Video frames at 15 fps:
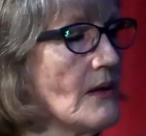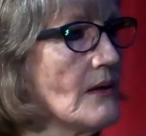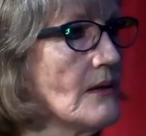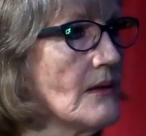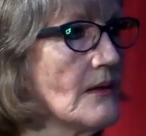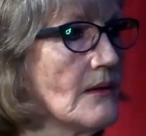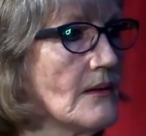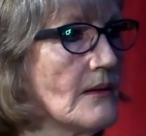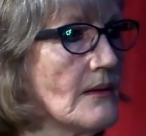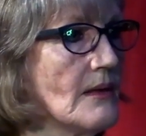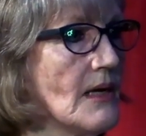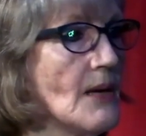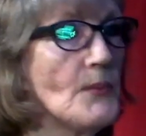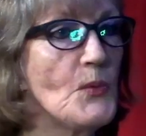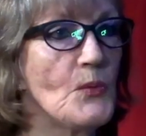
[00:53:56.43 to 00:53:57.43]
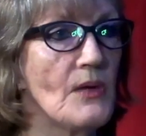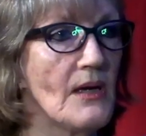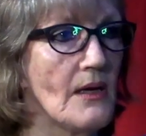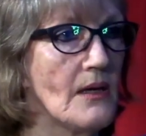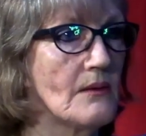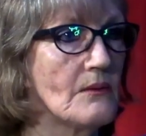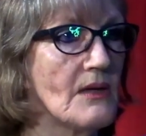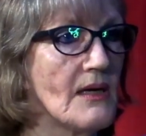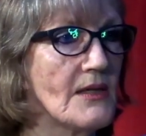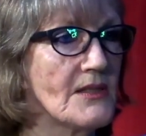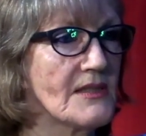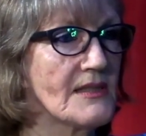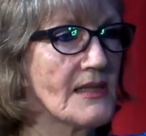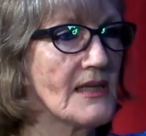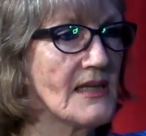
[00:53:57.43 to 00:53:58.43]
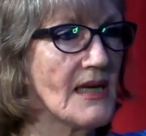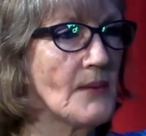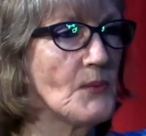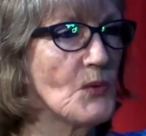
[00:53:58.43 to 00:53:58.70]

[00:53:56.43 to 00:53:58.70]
how do you say it?